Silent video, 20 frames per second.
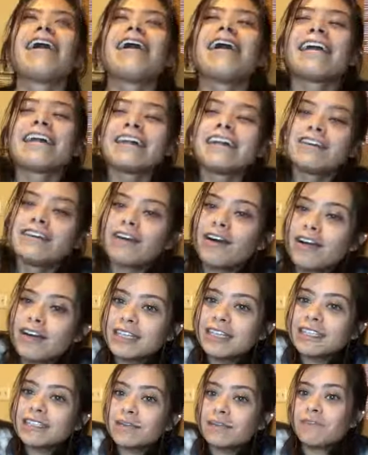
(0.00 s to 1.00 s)
Here are
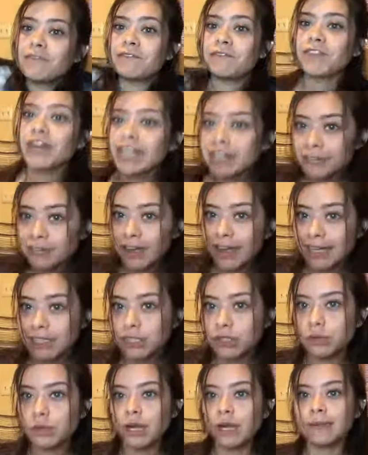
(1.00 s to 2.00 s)
some fun facts
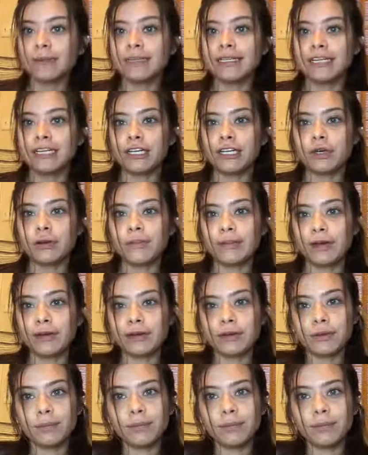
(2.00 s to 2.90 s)
you probably didn't know about your